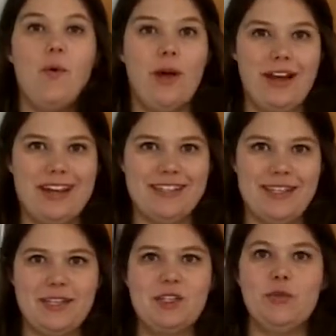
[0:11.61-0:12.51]
What it is
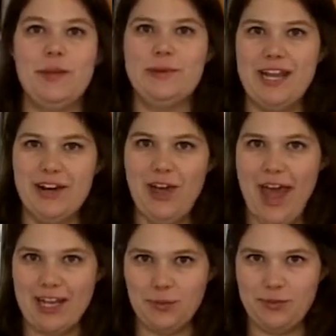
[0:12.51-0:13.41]
sweet potato
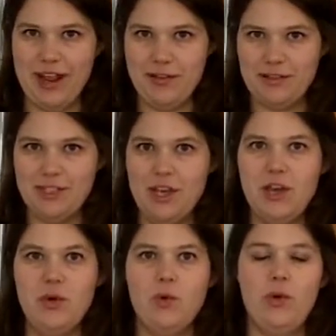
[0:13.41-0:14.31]
hash browns
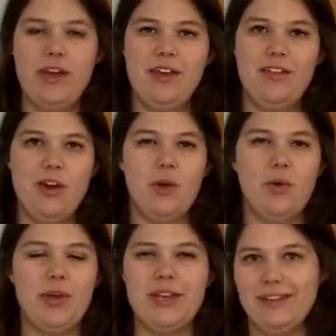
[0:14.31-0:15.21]
with a
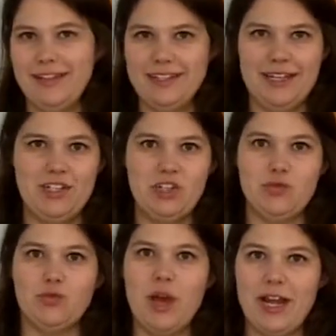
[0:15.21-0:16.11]
really delicious
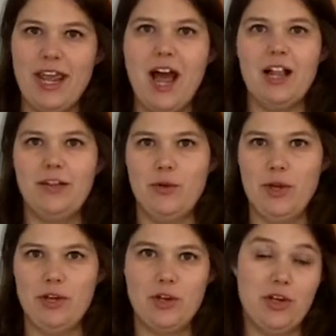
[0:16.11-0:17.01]
runny olive
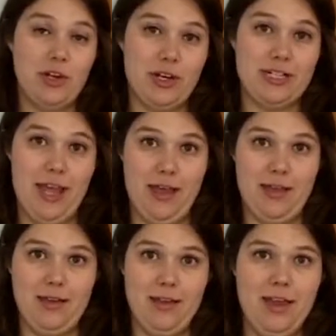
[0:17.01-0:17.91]
oil cooked
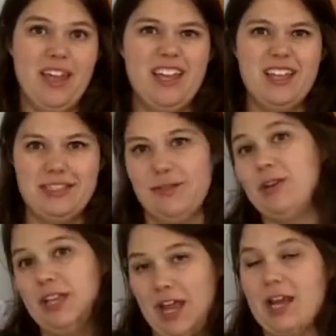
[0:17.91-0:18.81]
egg. It's a
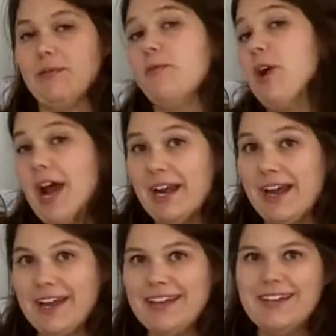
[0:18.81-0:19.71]
really kind of a fried
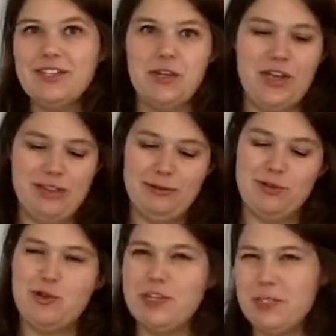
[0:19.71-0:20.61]
egg, so you get those
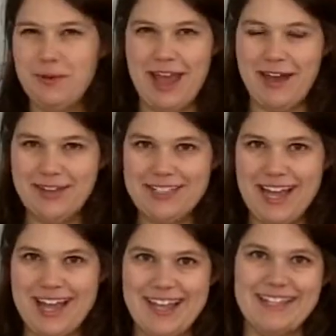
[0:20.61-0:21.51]
crispy
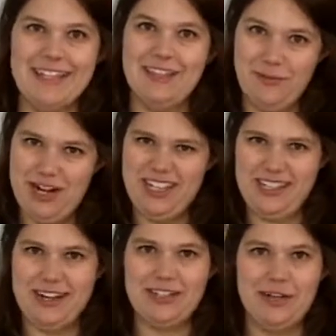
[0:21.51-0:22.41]
outsides and the runny
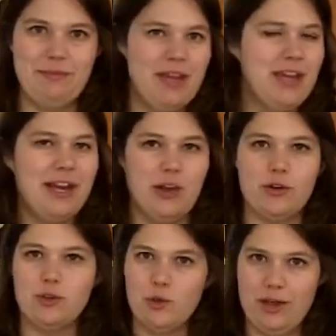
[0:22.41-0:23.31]
center, and it
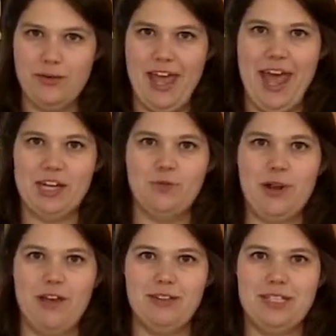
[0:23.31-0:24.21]
goes great with the hash
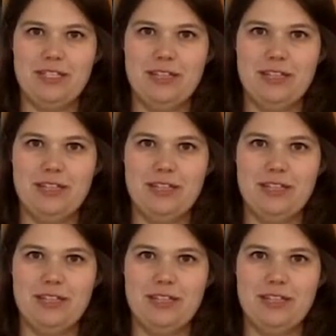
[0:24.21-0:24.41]
browns.